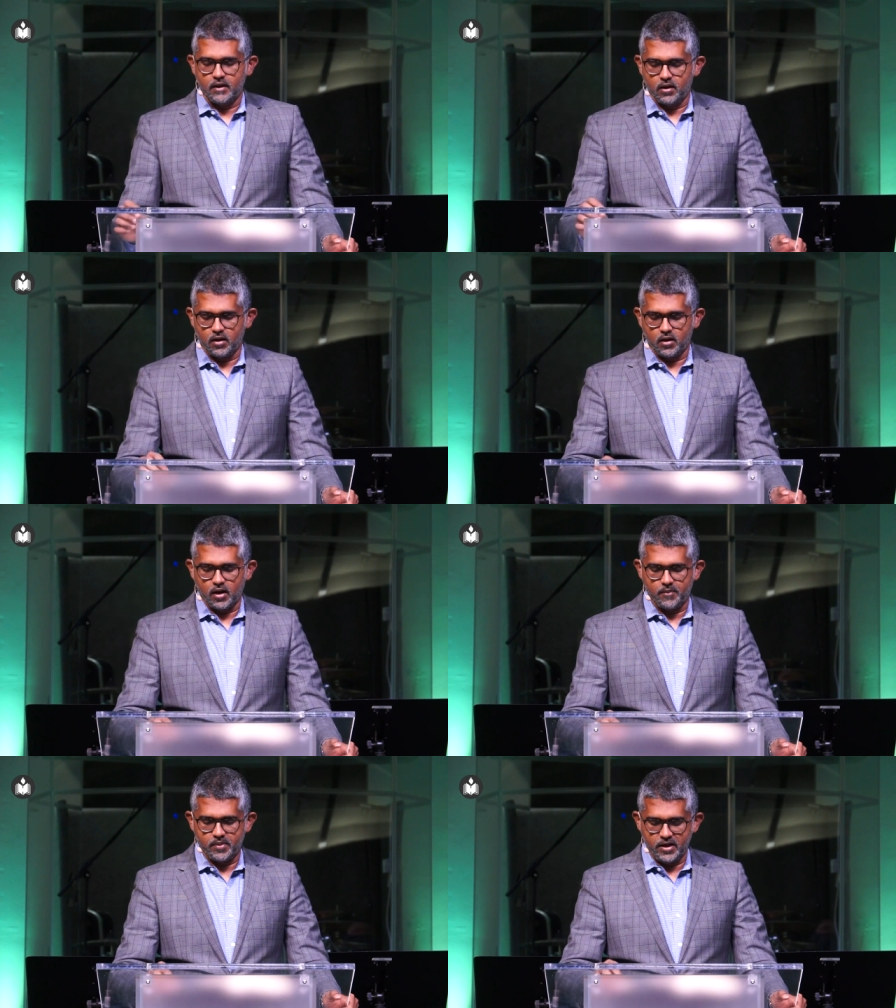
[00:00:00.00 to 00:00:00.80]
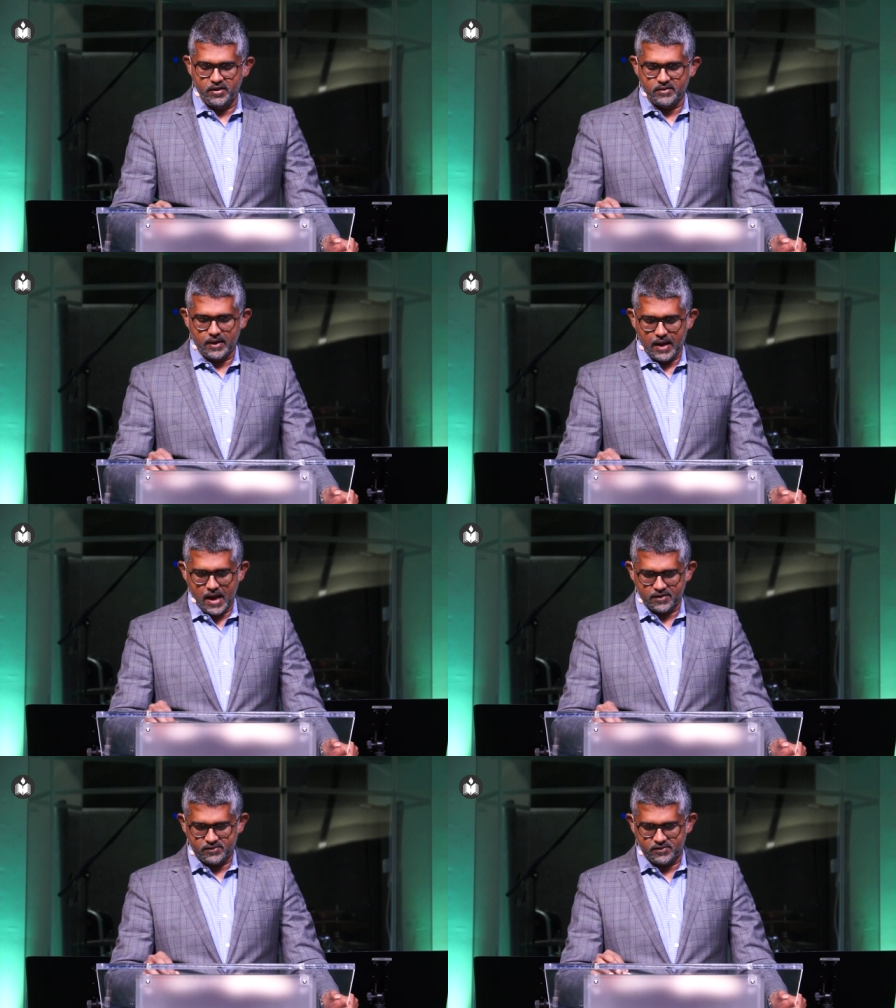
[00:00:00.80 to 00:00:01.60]
uh, I believe, the
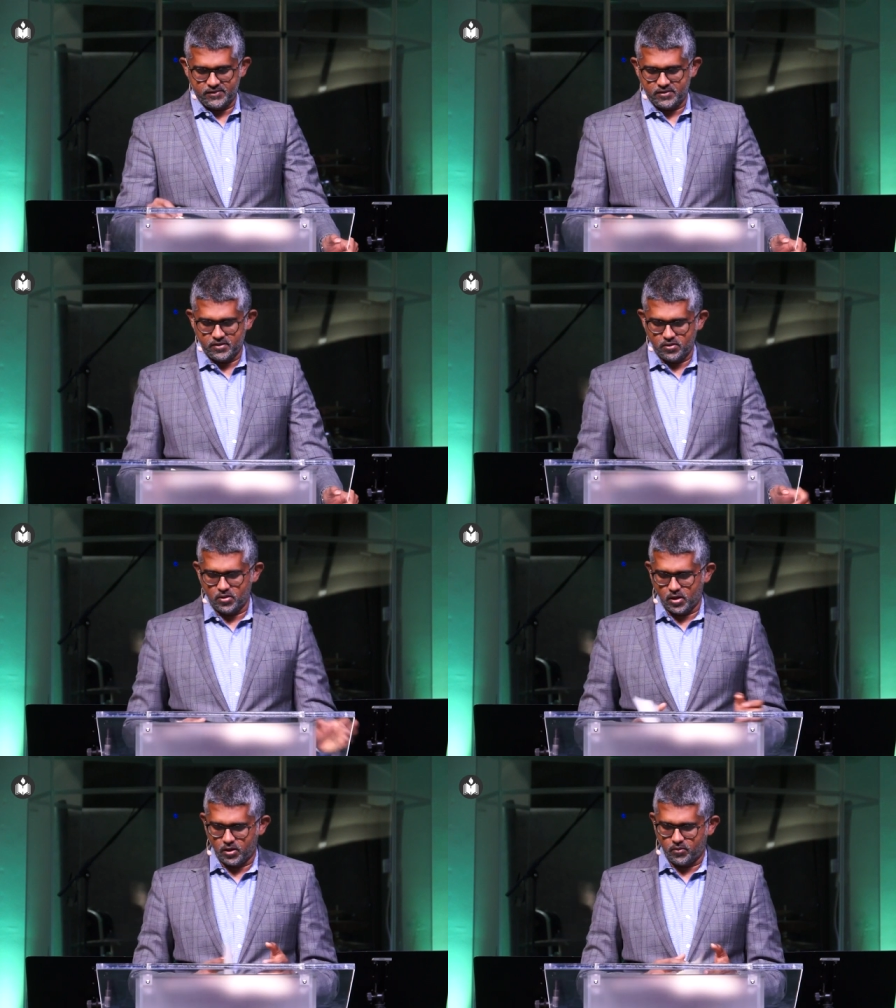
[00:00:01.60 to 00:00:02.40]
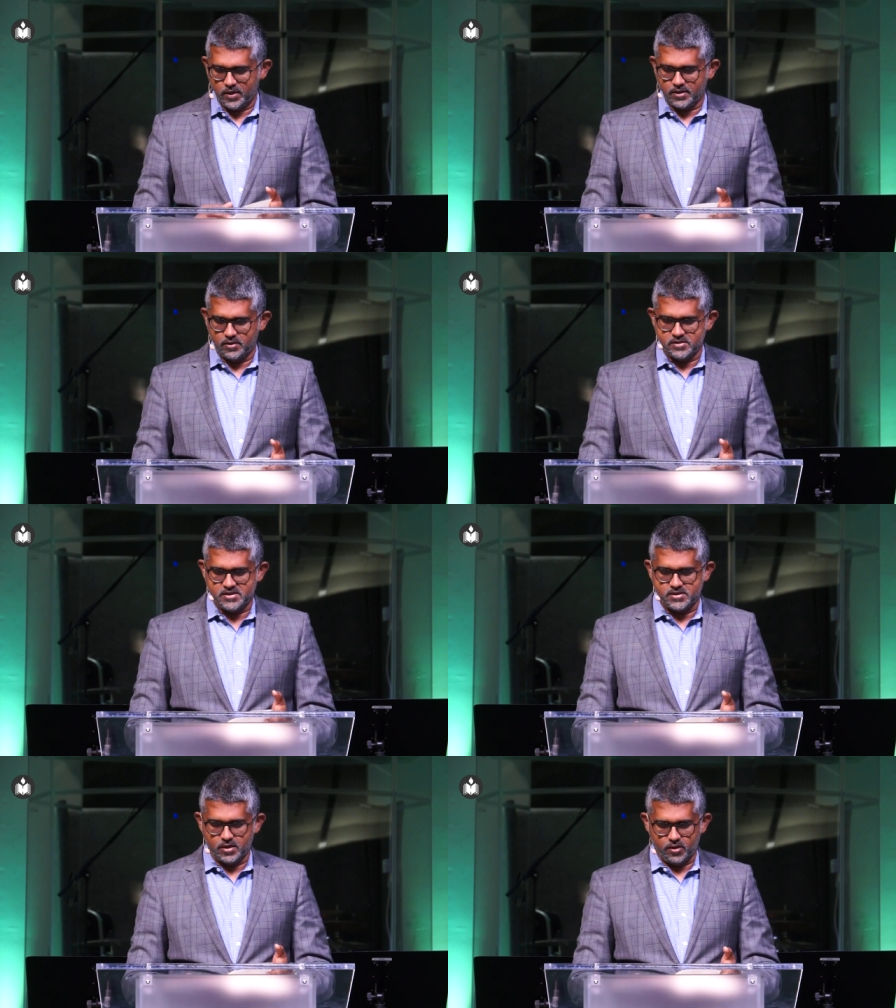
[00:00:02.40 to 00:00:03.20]
last uh, written
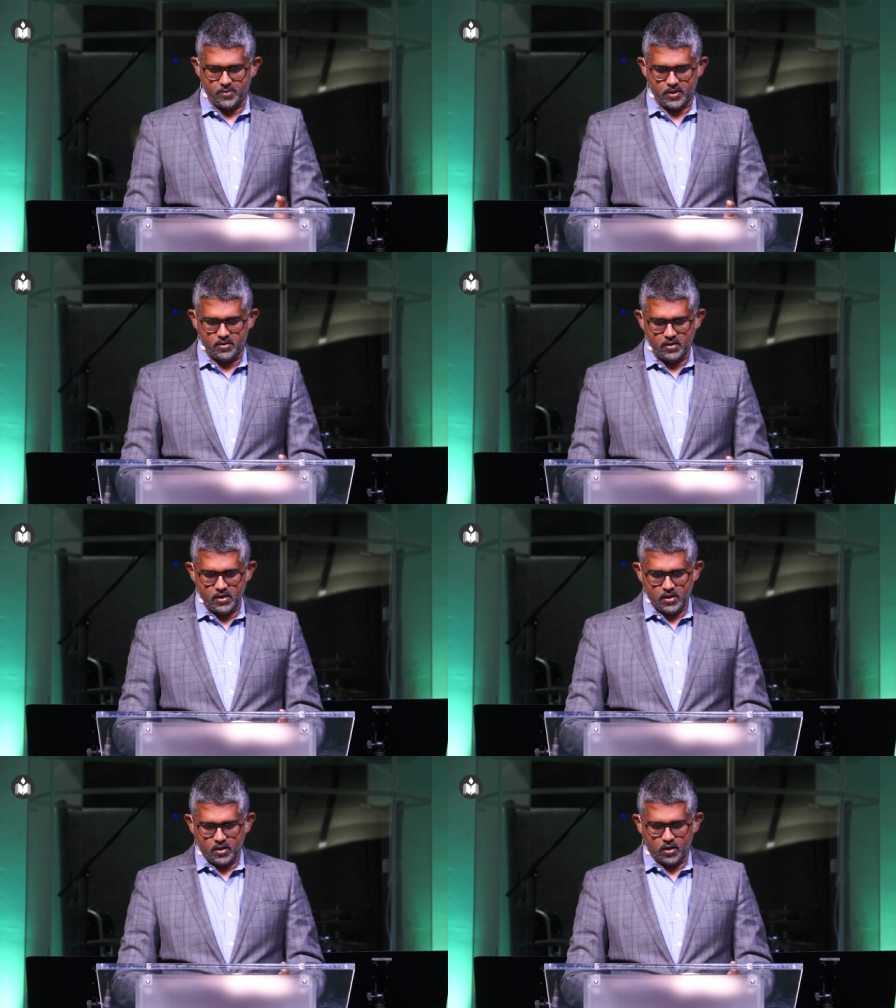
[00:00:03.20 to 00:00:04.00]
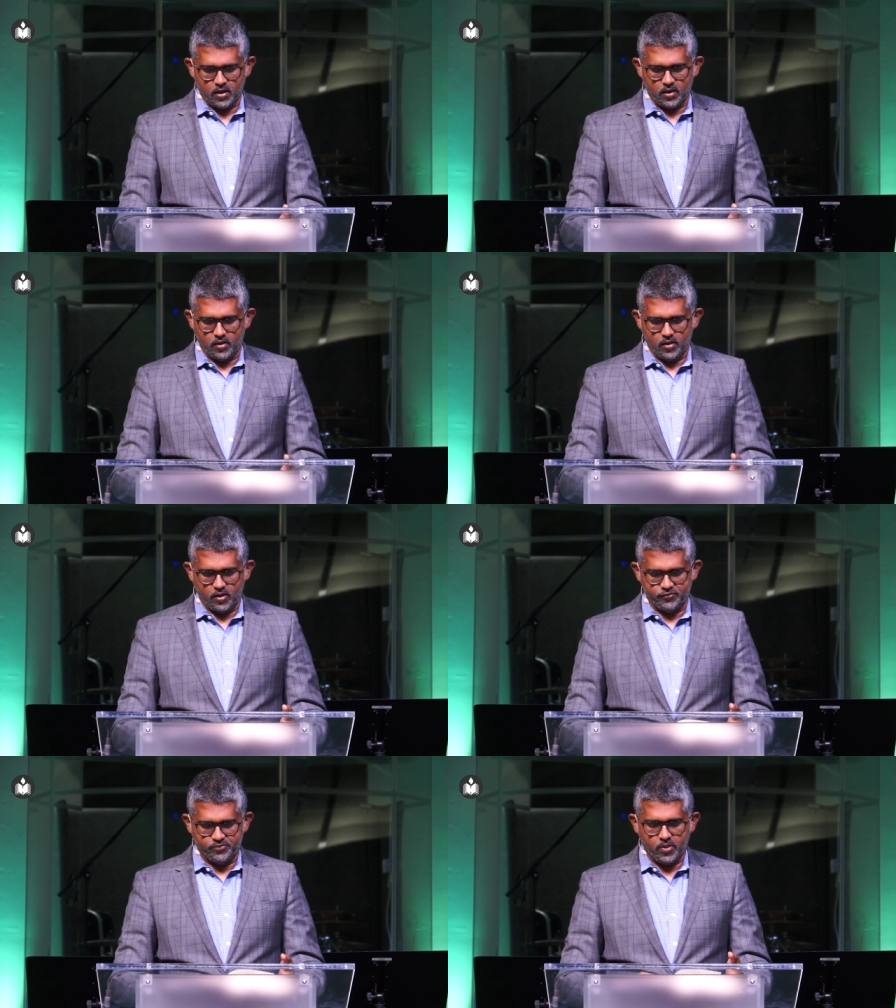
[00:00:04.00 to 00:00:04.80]
sermon uh,
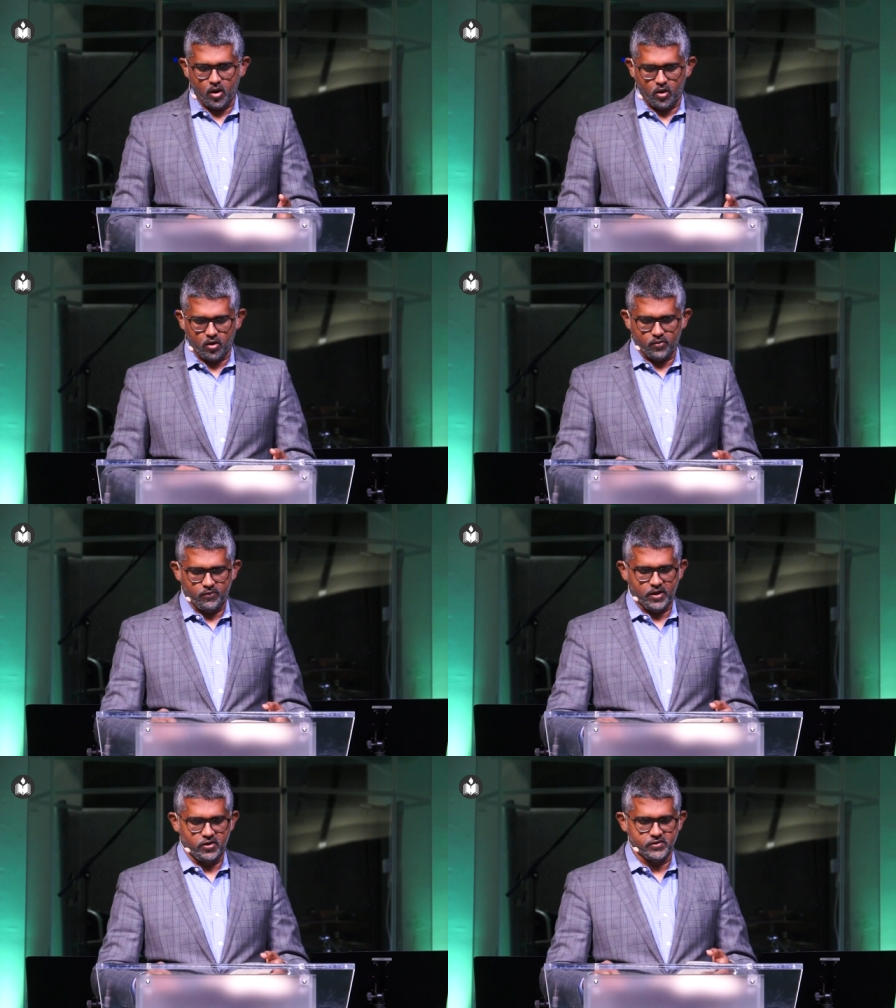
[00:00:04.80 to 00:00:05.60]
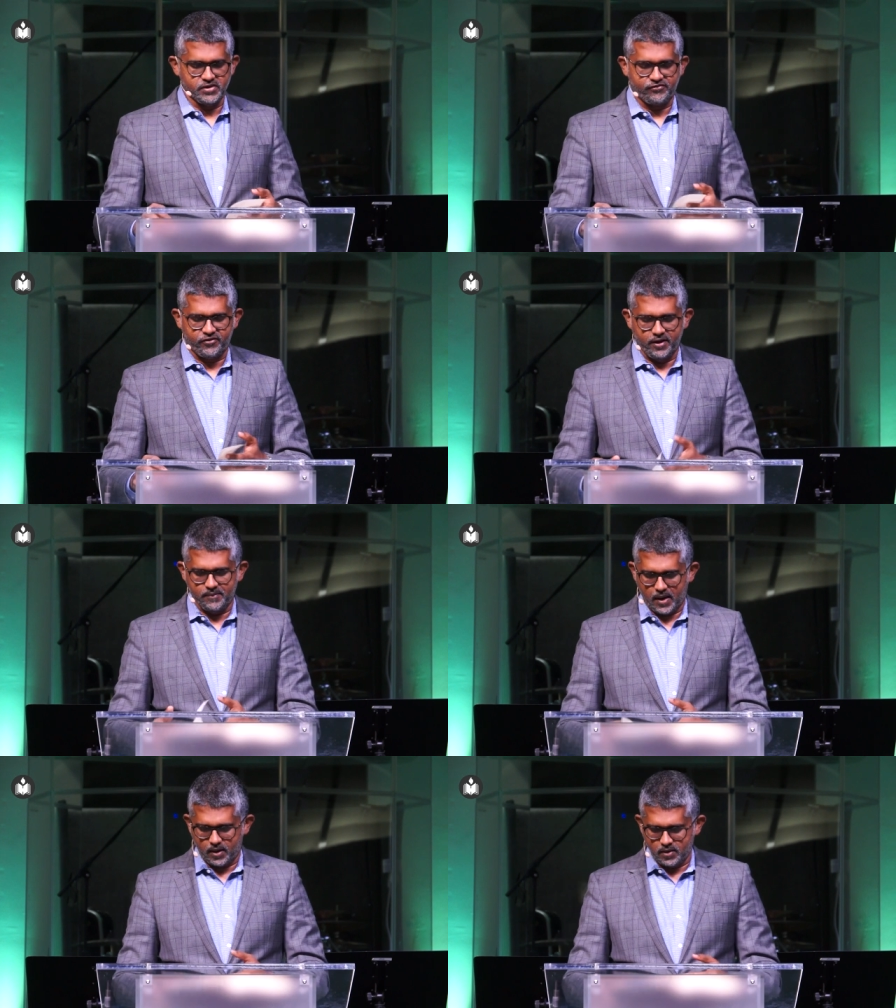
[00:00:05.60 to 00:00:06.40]
of Paul when he was a free
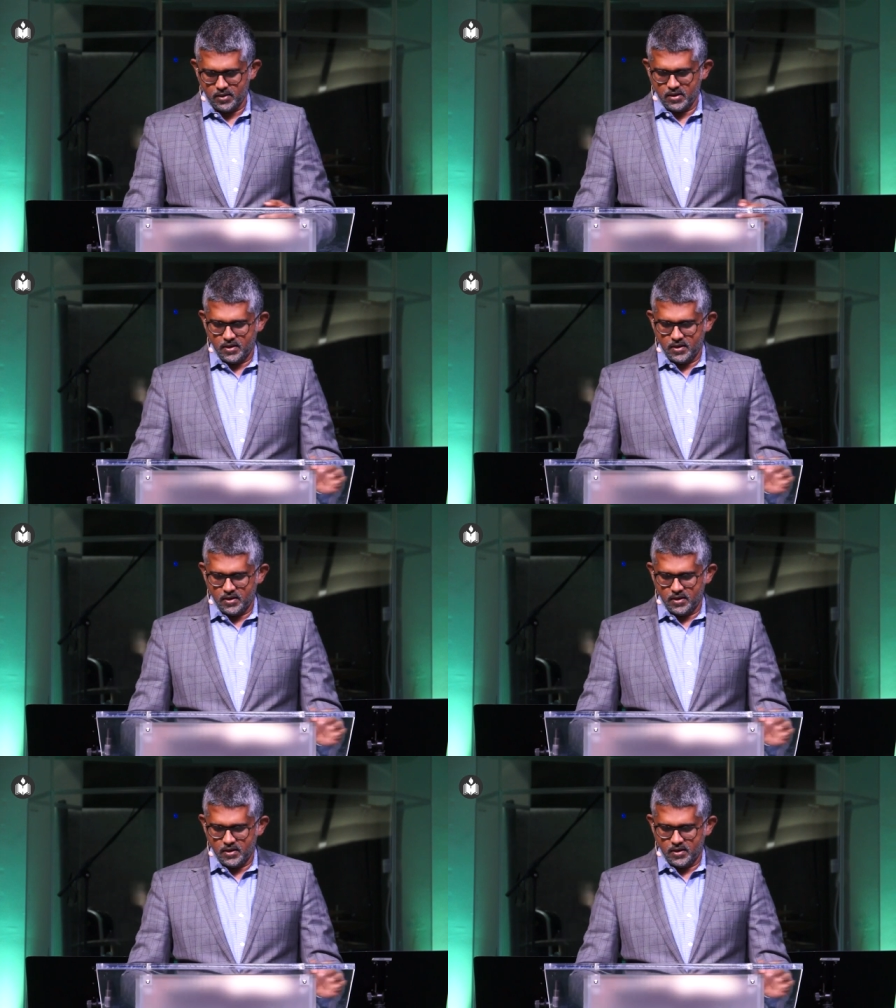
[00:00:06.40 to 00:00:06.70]
man,